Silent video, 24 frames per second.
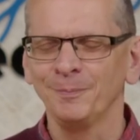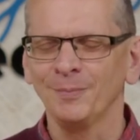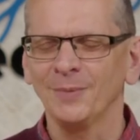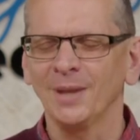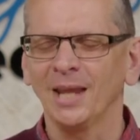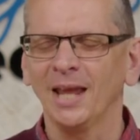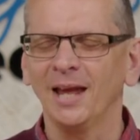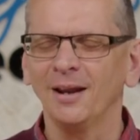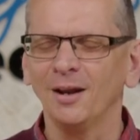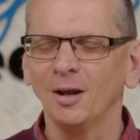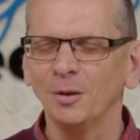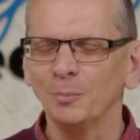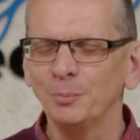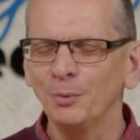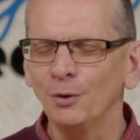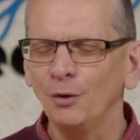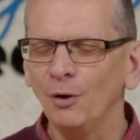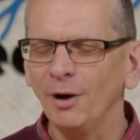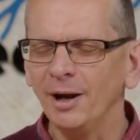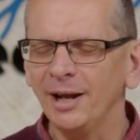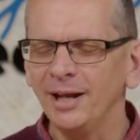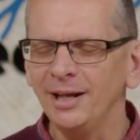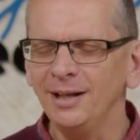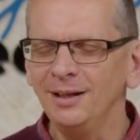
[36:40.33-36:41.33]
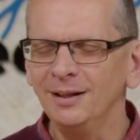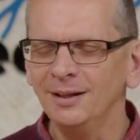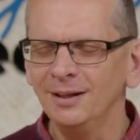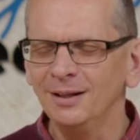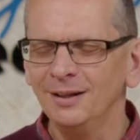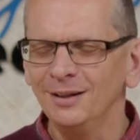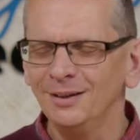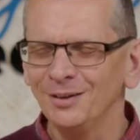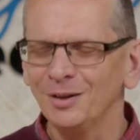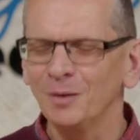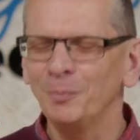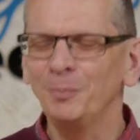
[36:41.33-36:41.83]
And I pray
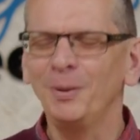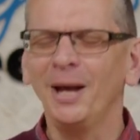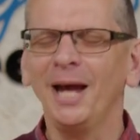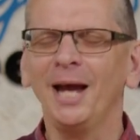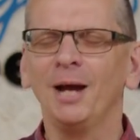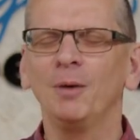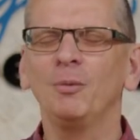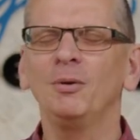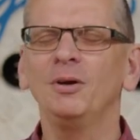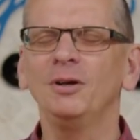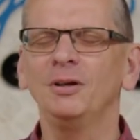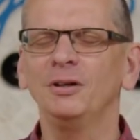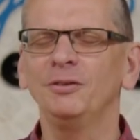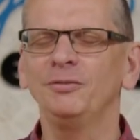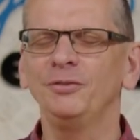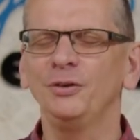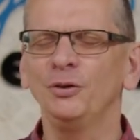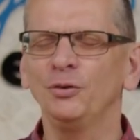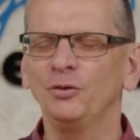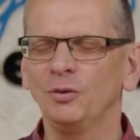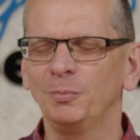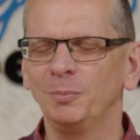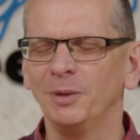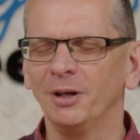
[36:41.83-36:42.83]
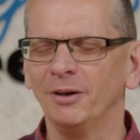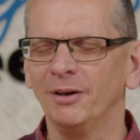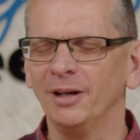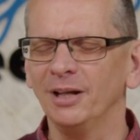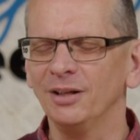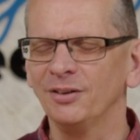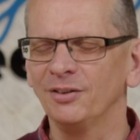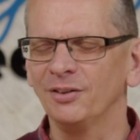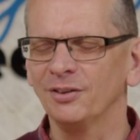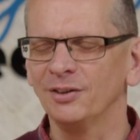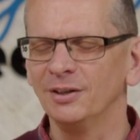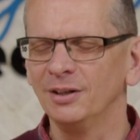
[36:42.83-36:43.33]
the power of your
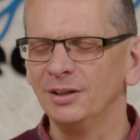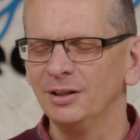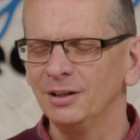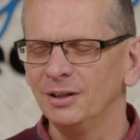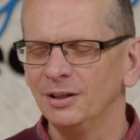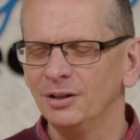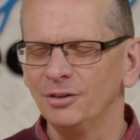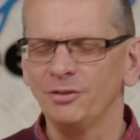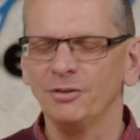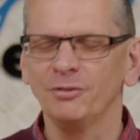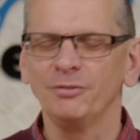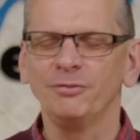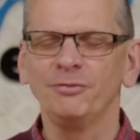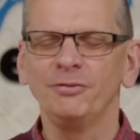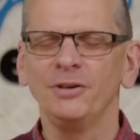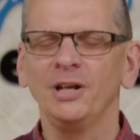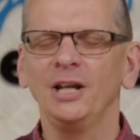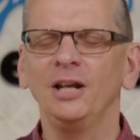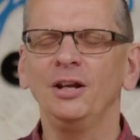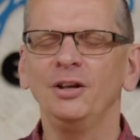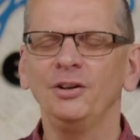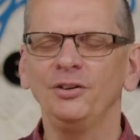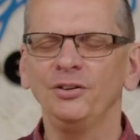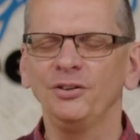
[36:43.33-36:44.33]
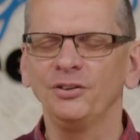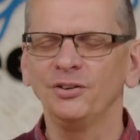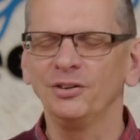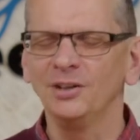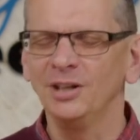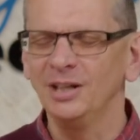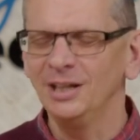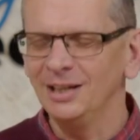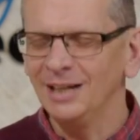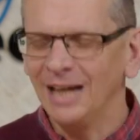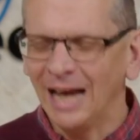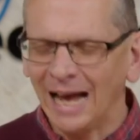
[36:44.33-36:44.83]
Spirit to fill us
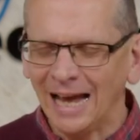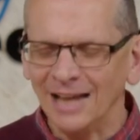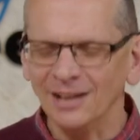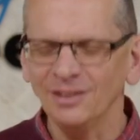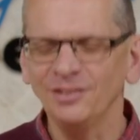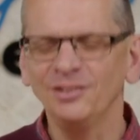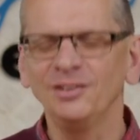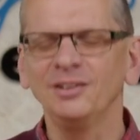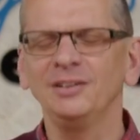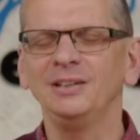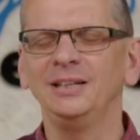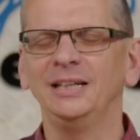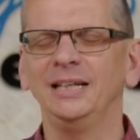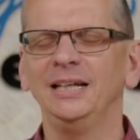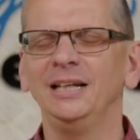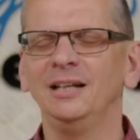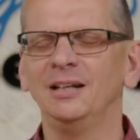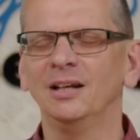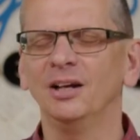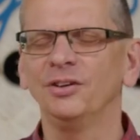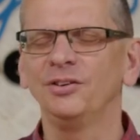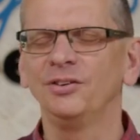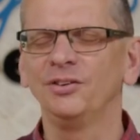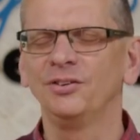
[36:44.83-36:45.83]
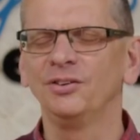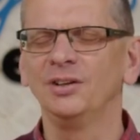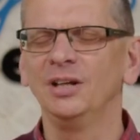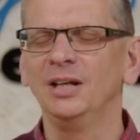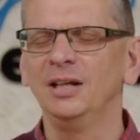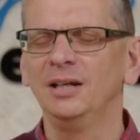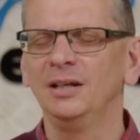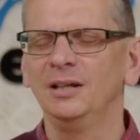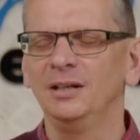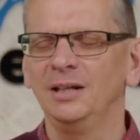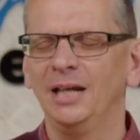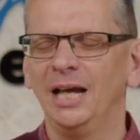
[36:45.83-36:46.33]
and to lead us
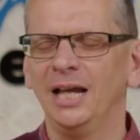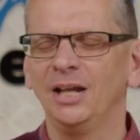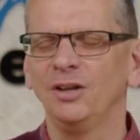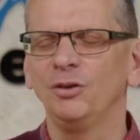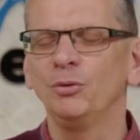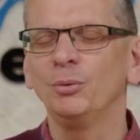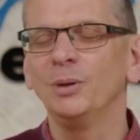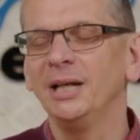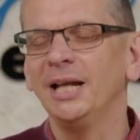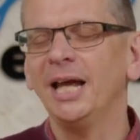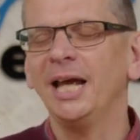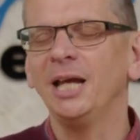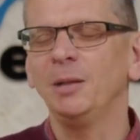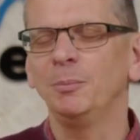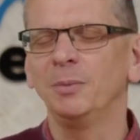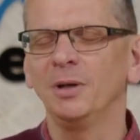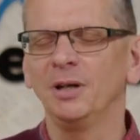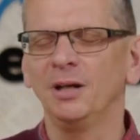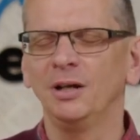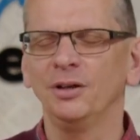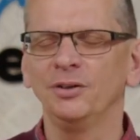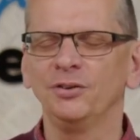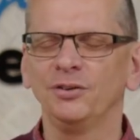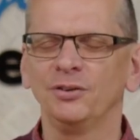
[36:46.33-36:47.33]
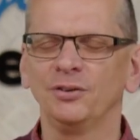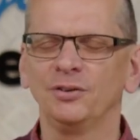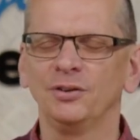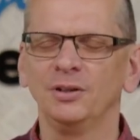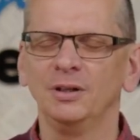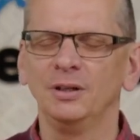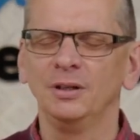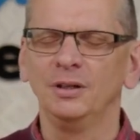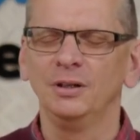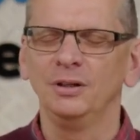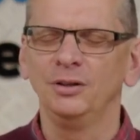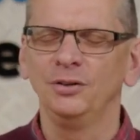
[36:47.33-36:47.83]
and to enable us
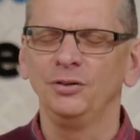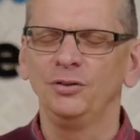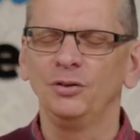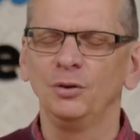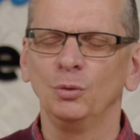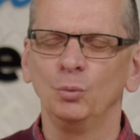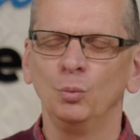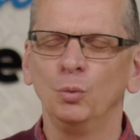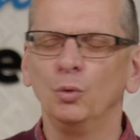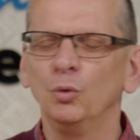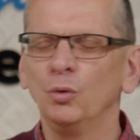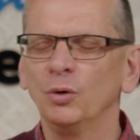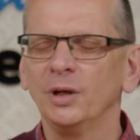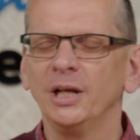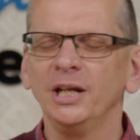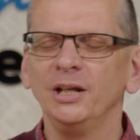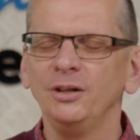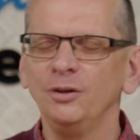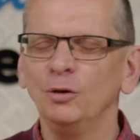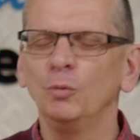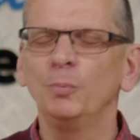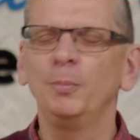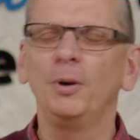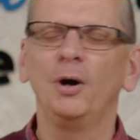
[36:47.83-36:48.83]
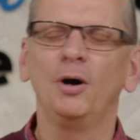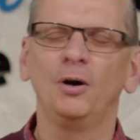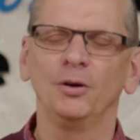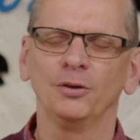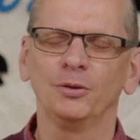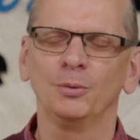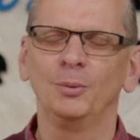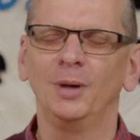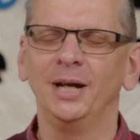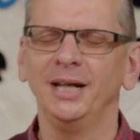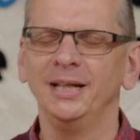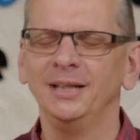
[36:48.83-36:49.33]
to walk in your
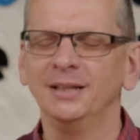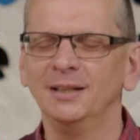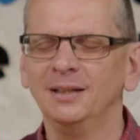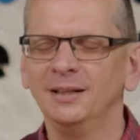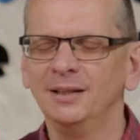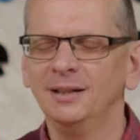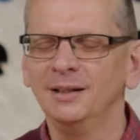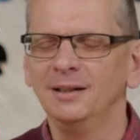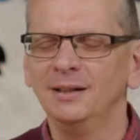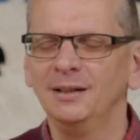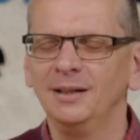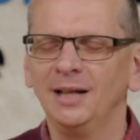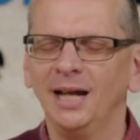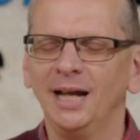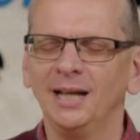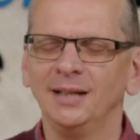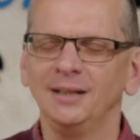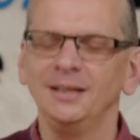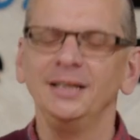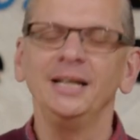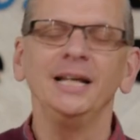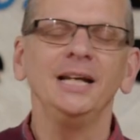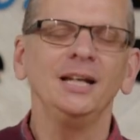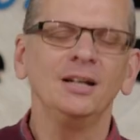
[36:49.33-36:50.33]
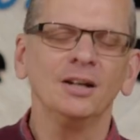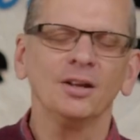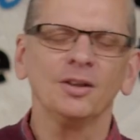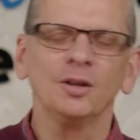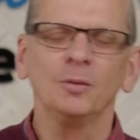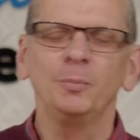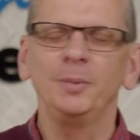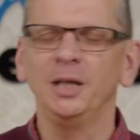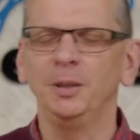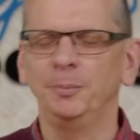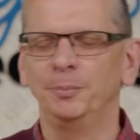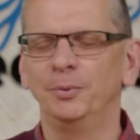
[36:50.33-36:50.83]
pathway and lead other
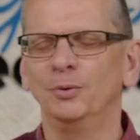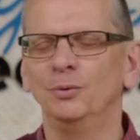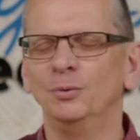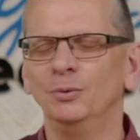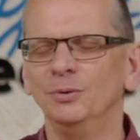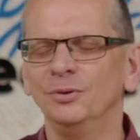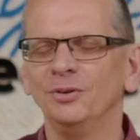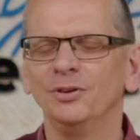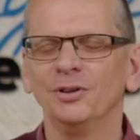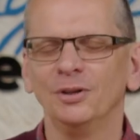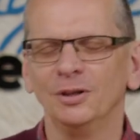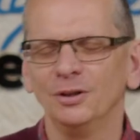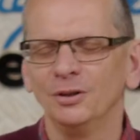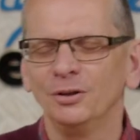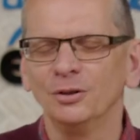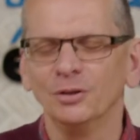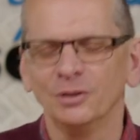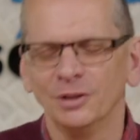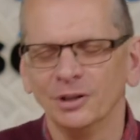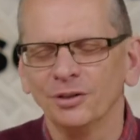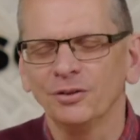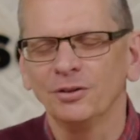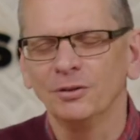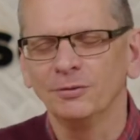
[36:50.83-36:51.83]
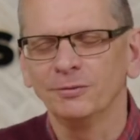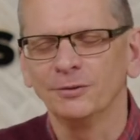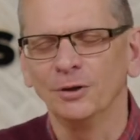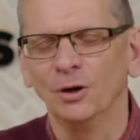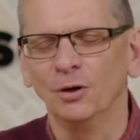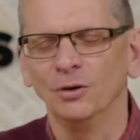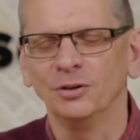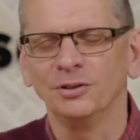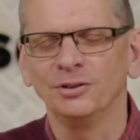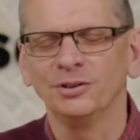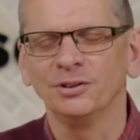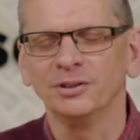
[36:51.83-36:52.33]
people to the goodness of God.
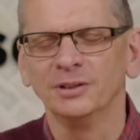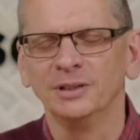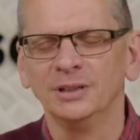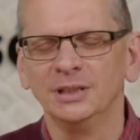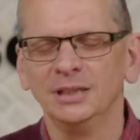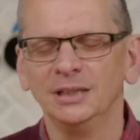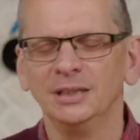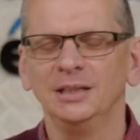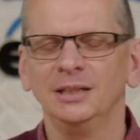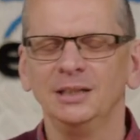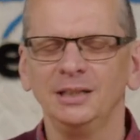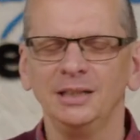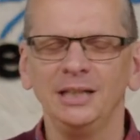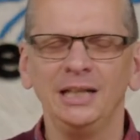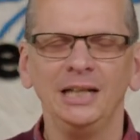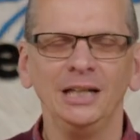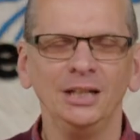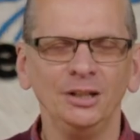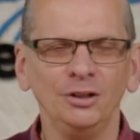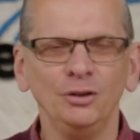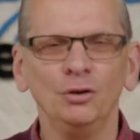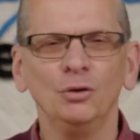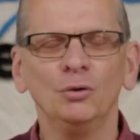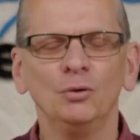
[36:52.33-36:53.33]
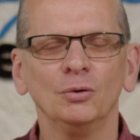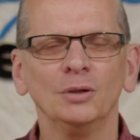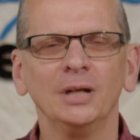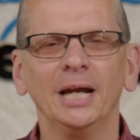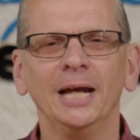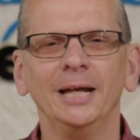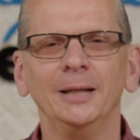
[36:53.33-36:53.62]
In your name,